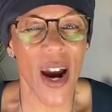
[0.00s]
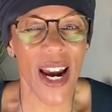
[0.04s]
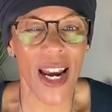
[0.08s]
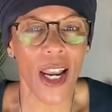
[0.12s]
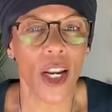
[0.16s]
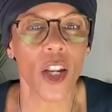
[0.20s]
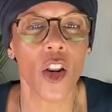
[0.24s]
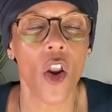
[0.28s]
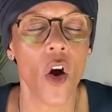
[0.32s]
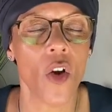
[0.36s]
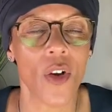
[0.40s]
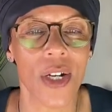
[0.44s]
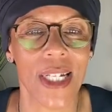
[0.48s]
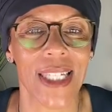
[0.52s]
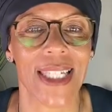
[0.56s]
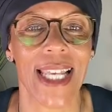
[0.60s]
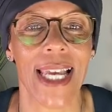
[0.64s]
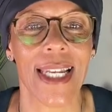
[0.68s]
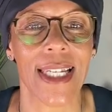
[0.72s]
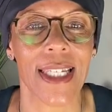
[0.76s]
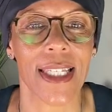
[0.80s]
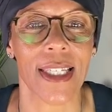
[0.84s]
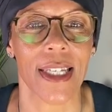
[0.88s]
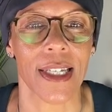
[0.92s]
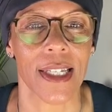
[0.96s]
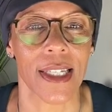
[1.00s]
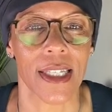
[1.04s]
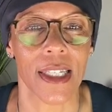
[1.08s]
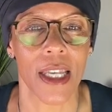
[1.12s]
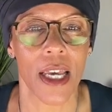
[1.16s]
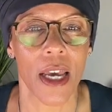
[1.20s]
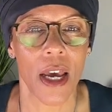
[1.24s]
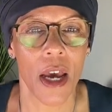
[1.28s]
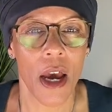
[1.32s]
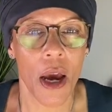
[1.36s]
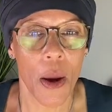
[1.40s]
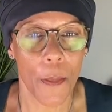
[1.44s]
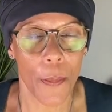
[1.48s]
Quite a long
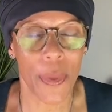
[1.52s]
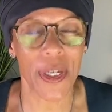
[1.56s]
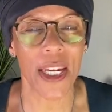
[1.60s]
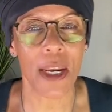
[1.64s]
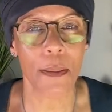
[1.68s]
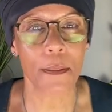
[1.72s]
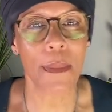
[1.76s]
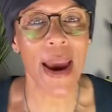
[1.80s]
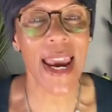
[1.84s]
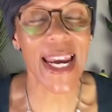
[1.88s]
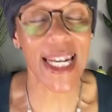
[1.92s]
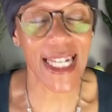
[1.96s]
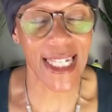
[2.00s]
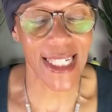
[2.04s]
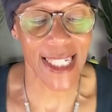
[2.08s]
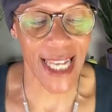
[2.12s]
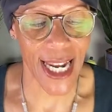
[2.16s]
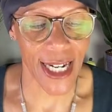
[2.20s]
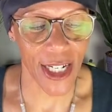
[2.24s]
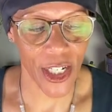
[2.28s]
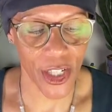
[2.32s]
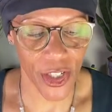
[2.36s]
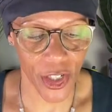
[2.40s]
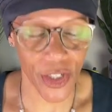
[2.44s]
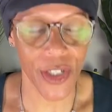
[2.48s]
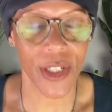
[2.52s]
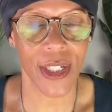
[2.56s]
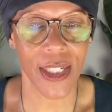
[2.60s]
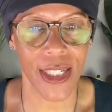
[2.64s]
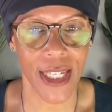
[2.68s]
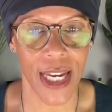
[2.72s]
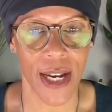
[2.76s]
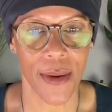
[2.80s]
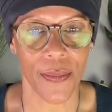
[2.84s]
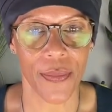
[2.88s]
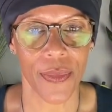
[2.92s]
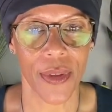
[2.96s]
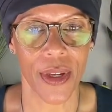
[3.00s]
sentence, but it makes sense,
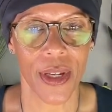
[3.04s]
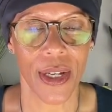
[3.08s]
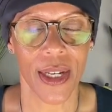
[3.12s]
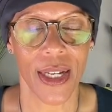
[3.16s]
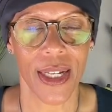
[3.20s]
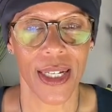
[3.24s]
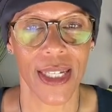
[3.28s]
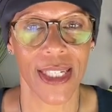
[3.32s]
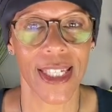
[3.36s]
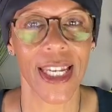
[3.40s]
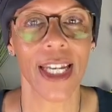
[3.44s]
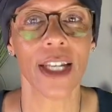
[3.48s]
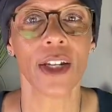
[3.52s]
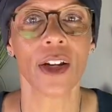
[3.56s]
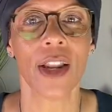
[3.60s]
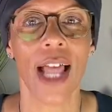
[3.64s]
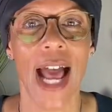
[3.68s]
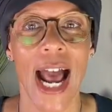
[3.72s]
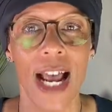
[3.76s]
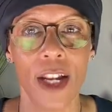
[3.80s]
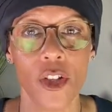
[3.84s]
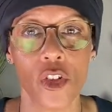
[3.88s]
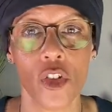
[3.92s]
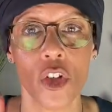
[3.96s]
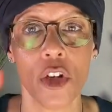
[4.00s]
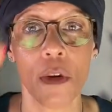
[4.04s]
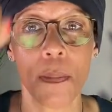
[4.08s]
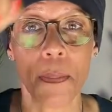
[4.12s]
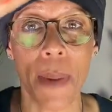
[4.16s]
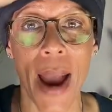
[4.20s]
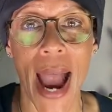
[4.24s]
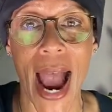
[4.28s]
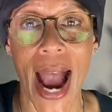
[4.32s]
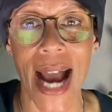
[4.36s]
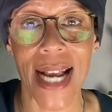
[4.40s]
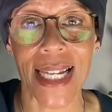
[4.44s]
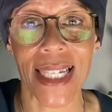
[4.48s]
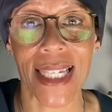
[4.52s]
doesn't it? Signal as you
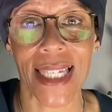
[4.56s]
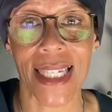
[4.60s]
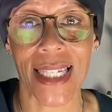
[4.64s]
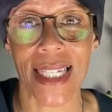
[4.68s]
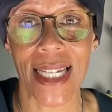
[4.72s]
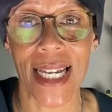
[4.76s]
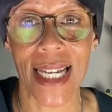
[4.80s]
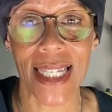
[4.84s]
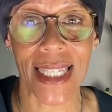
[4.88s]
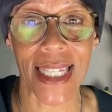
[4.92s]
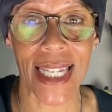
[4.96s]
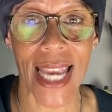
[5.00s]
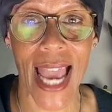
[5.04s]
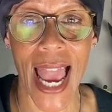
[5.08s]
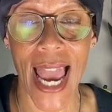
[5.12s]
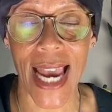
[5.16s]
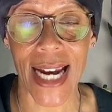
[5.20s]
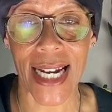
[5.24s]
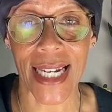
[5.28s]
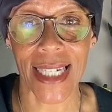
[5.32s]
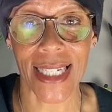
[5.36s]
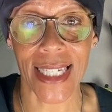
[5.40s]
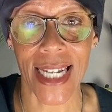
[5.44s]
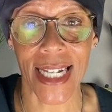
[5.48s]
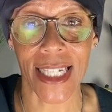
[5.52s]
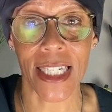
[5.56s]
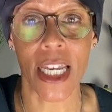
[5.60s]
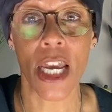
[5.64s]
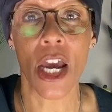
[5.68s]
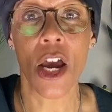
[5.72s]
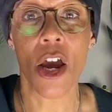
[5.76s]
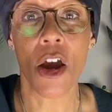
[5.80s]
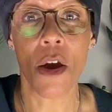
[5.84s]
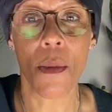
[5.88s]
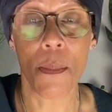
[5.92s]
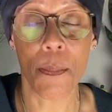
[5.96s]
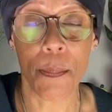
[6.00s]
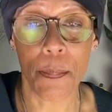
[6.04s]
pass the exit
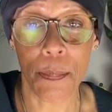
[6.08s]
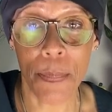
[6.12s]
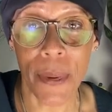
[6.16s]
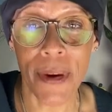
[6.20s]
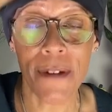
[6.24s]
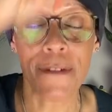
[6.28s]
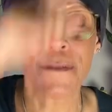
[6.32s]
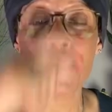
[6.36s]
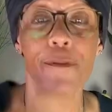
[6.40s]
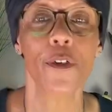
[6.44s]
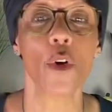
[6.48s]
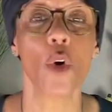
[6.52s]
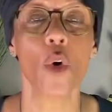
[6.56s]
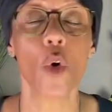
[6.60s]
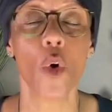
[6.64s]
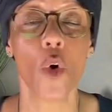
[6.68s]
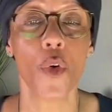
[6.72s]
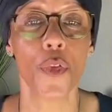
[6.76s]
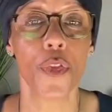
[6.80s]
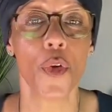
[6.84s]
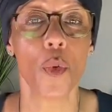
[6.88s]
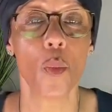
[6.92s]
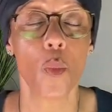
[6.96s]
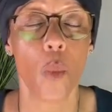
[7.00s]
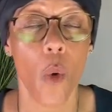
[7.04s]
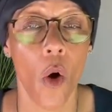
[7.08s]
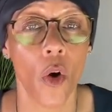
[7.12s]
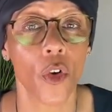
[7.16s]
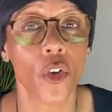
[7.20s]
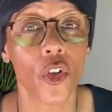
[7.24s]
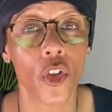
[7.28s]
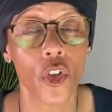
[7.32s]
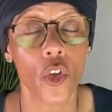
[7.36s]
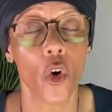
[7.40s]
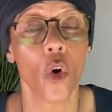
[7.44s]
before the one